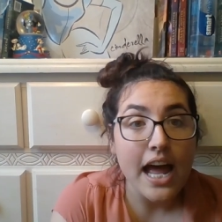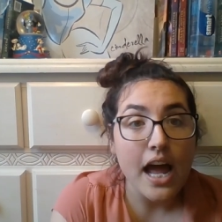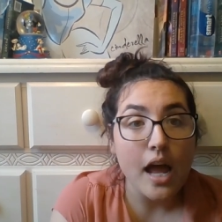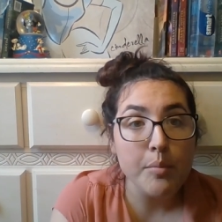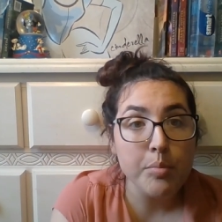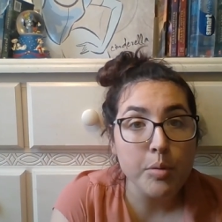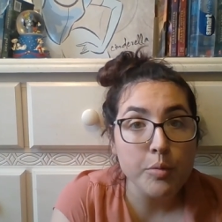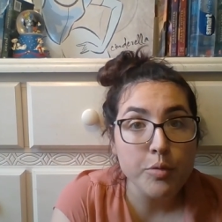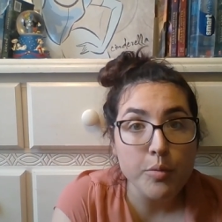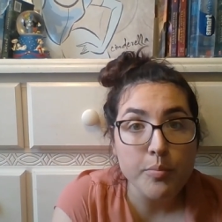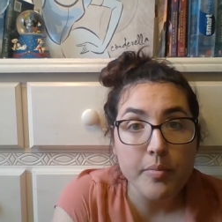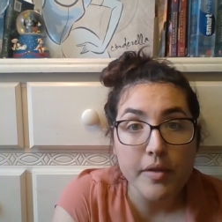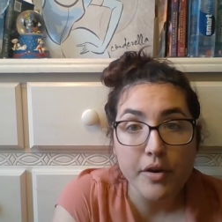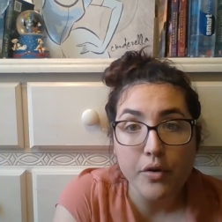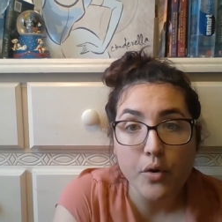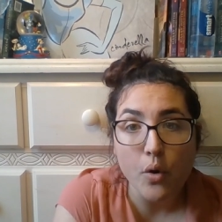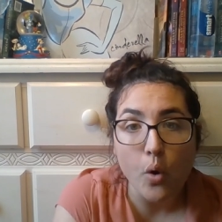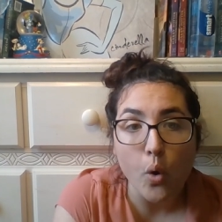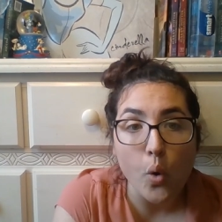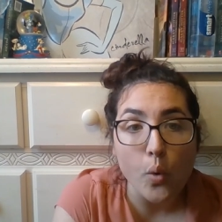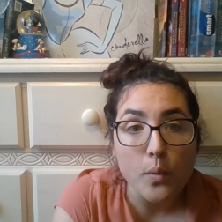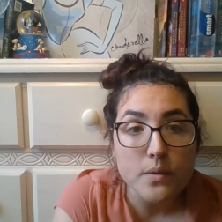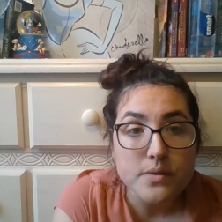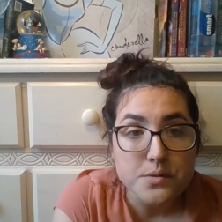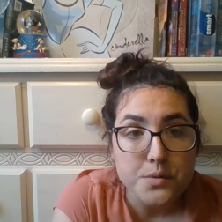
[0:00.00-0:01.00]
I put them there to
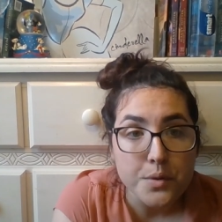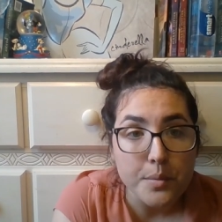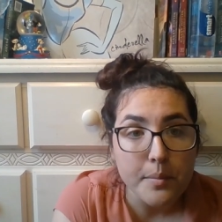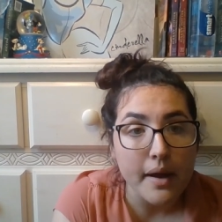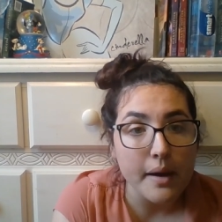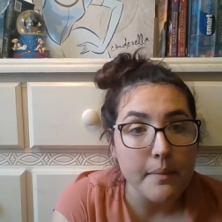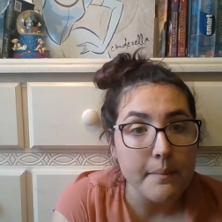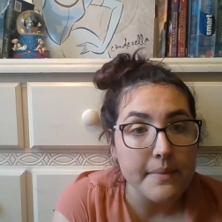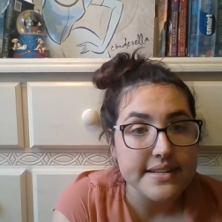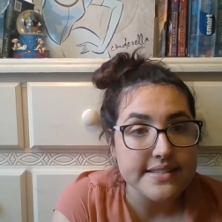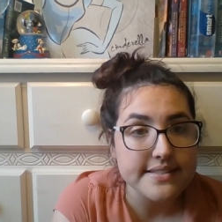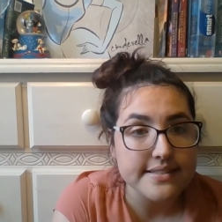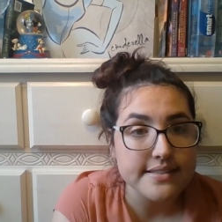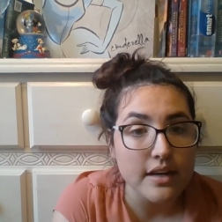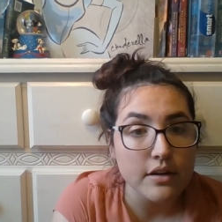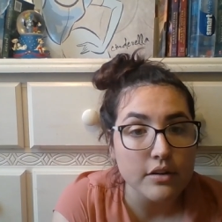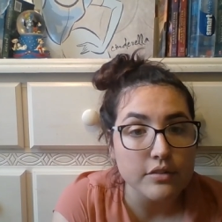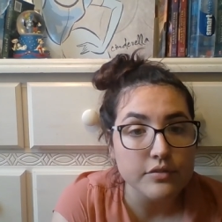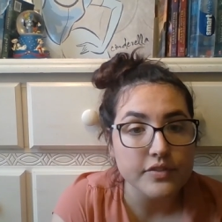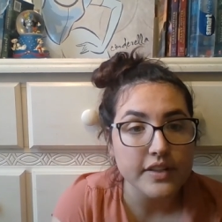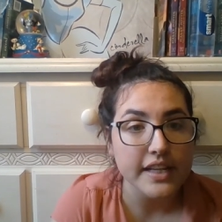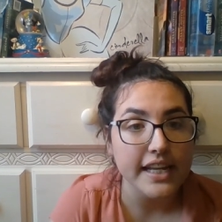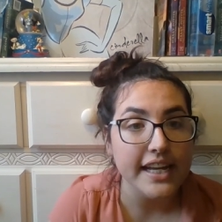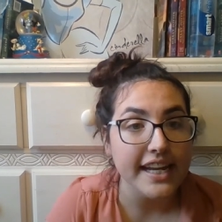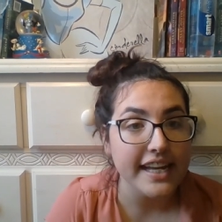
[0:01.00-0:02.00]
always remind
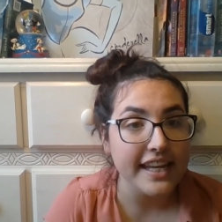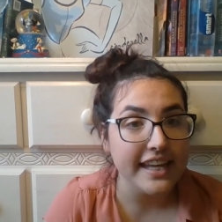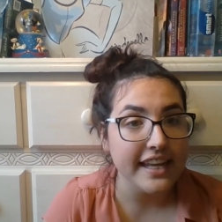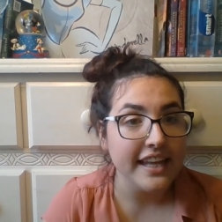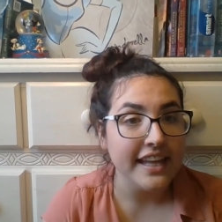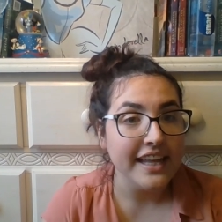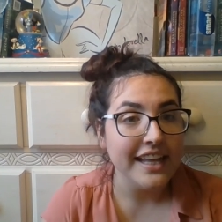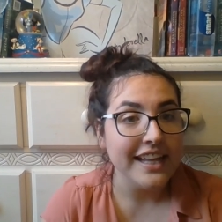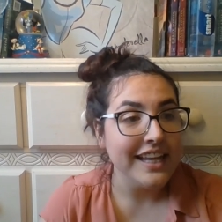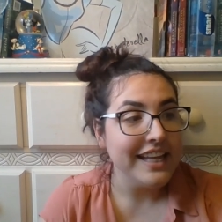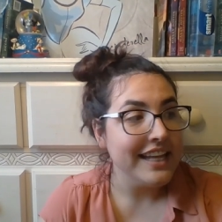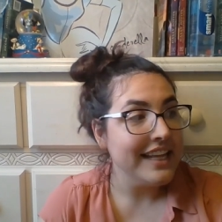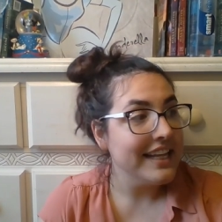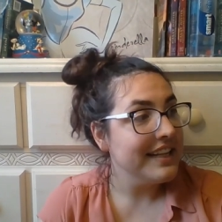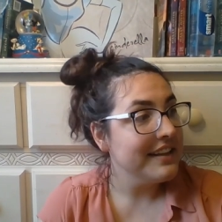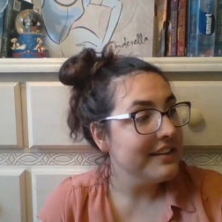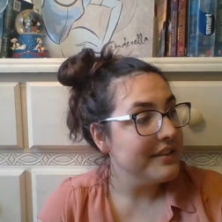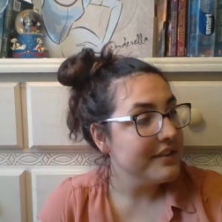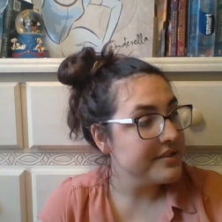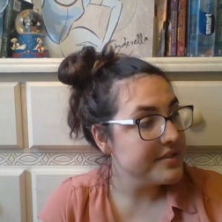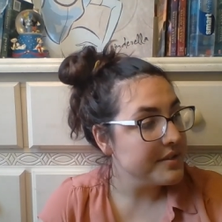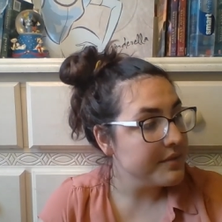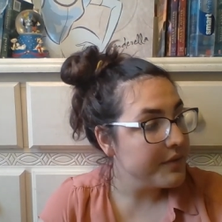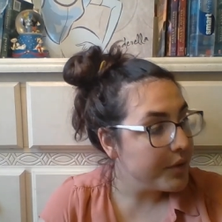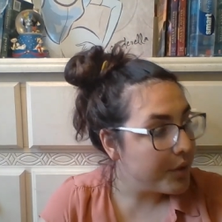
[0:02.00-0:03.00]
myself, like,
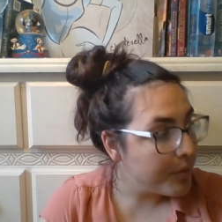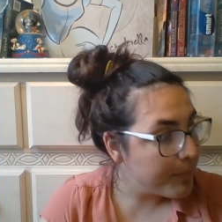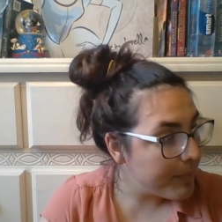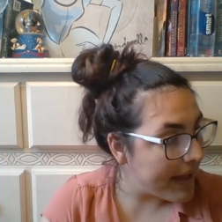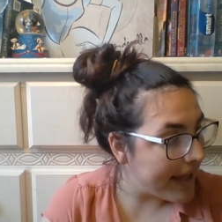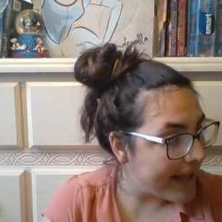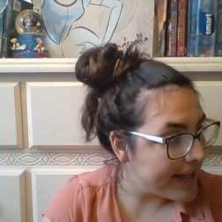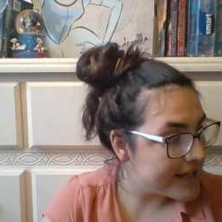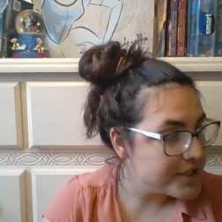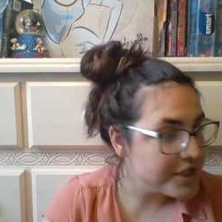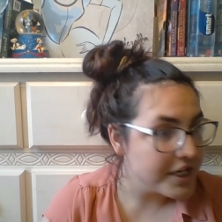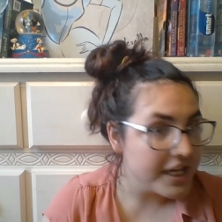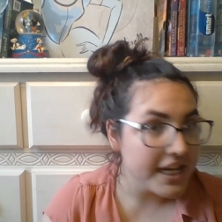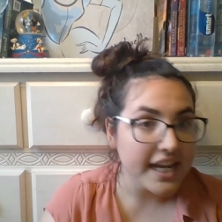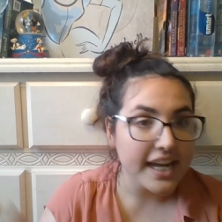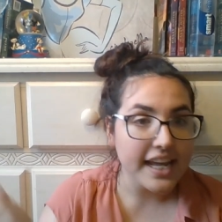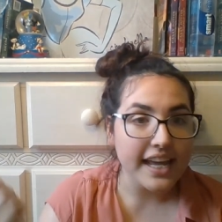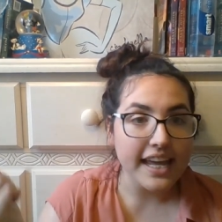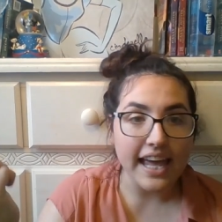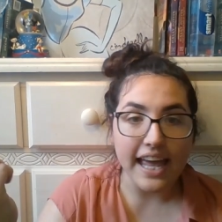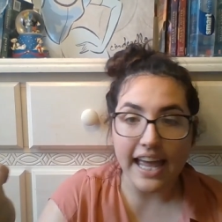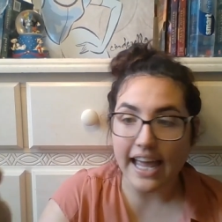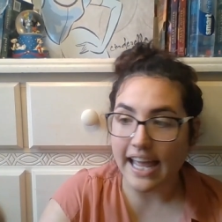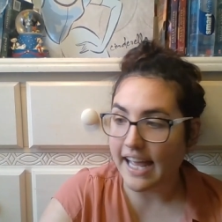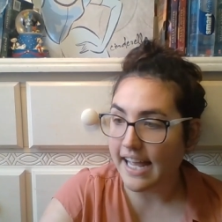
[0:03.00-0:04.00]
there's a little
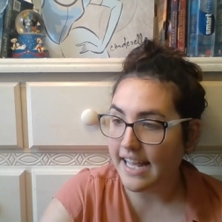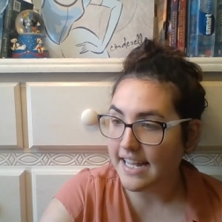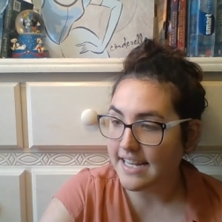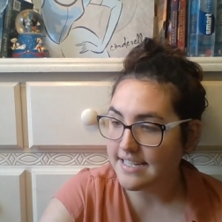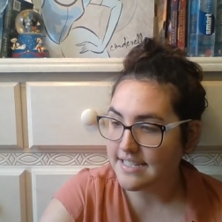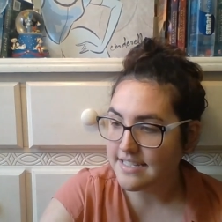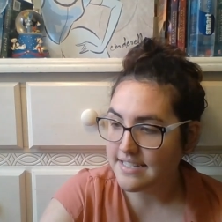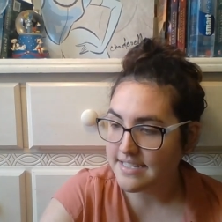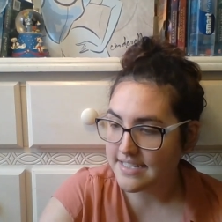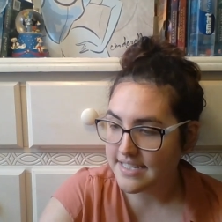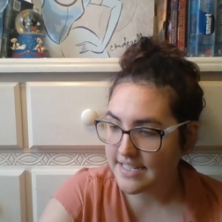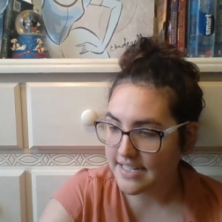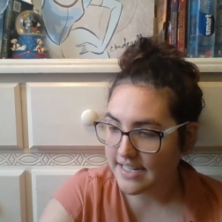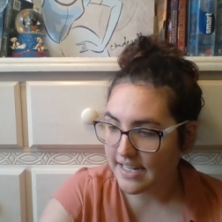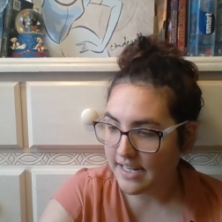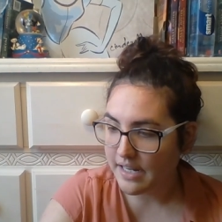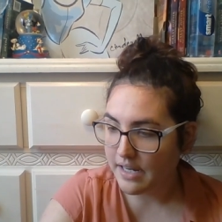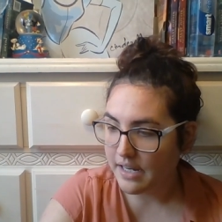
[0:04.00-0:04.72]
magic and